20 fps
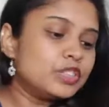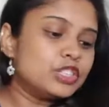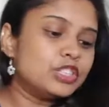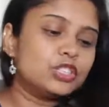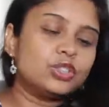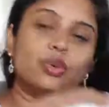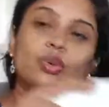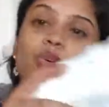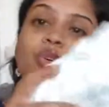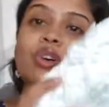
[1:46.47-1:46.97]

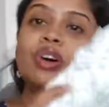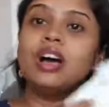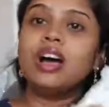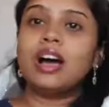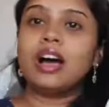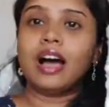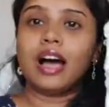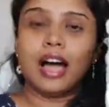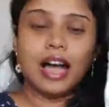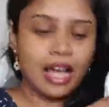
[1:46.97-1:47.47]
So
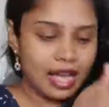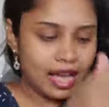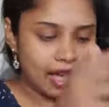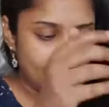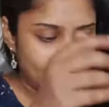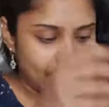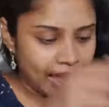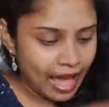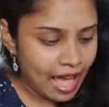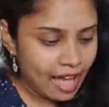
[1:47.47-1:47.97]

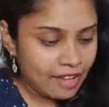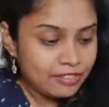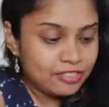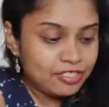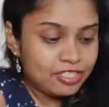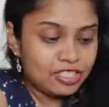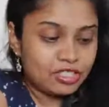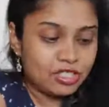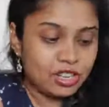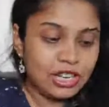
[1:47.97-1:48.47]
I
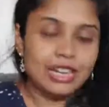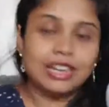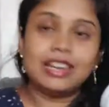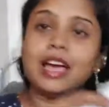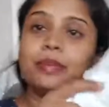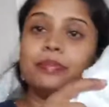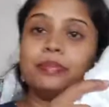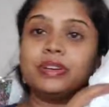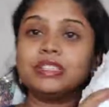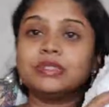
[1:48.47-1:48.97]
have three
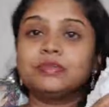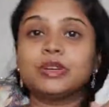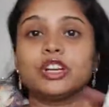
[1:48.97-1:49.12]
diapers